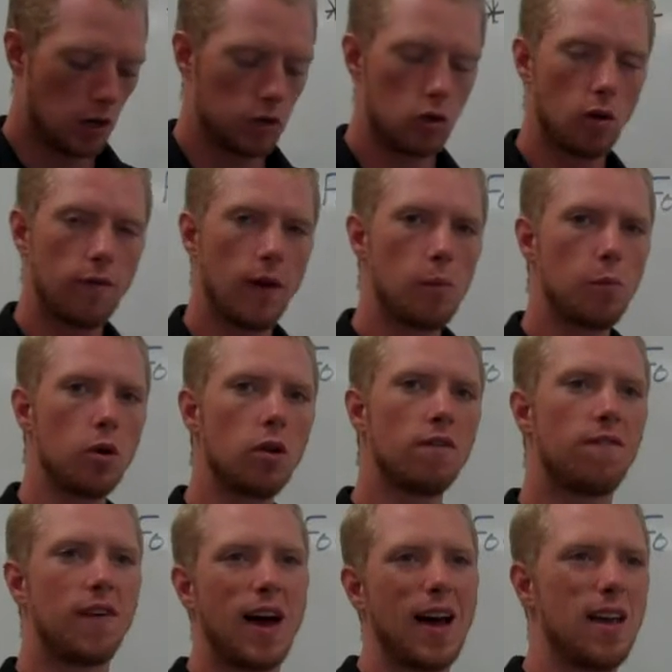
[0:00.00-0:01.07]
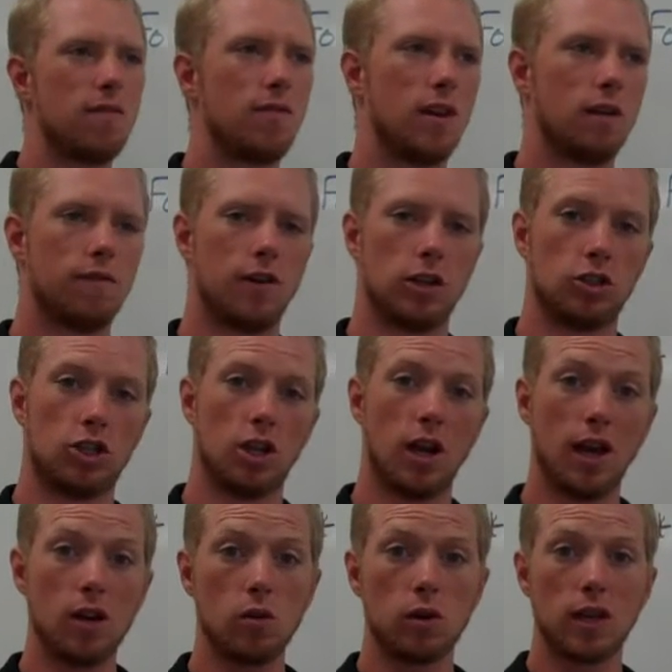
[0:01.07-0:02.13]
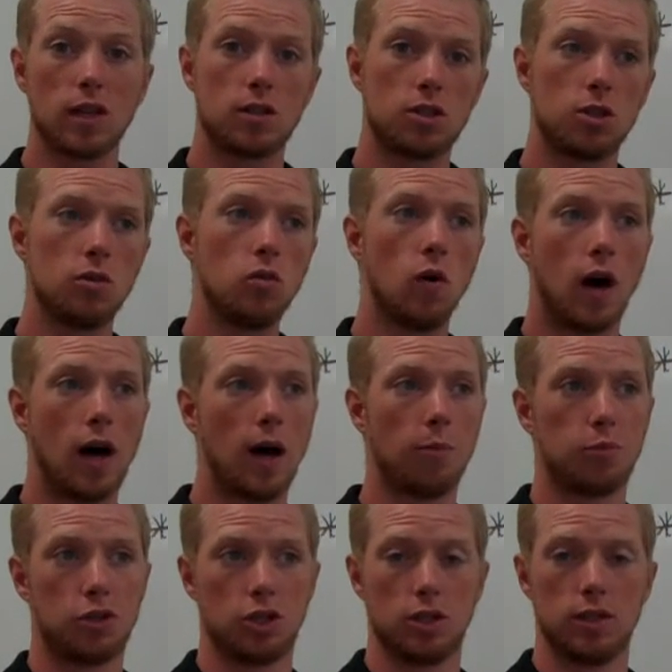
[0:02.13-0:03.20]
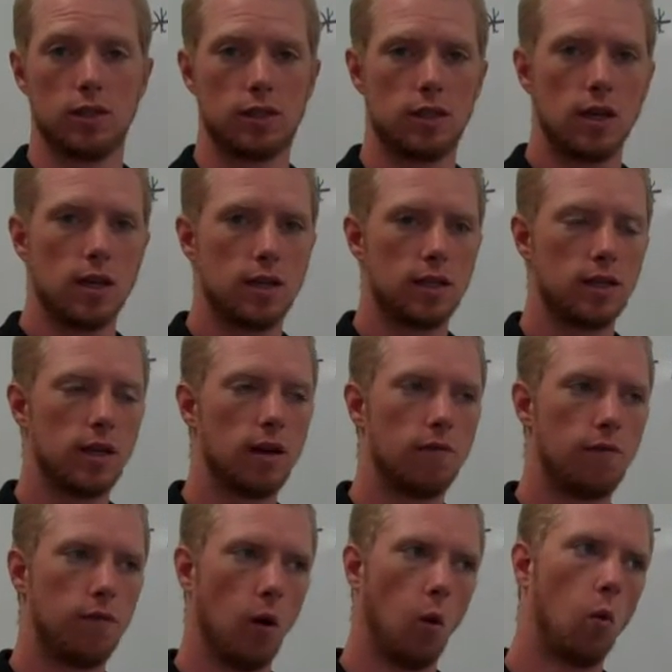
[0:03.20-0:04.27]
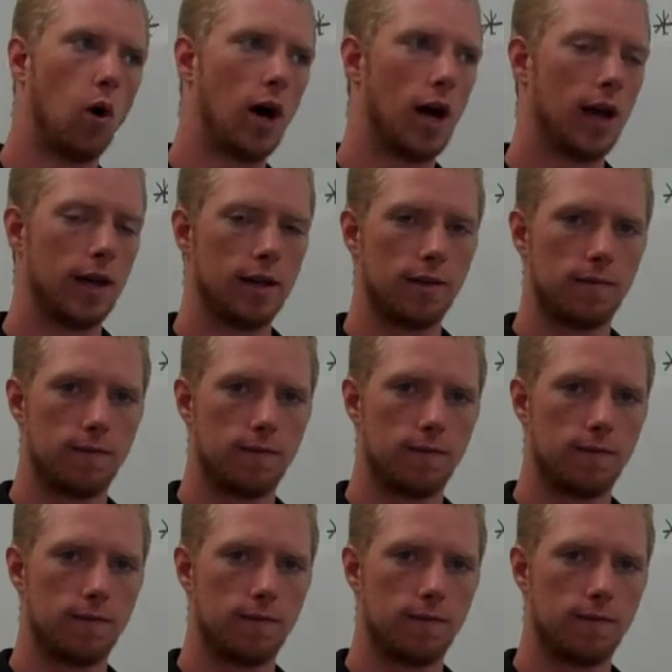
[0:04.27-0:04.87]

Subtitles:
So if I put a 5 in a function, I don't get two options for y.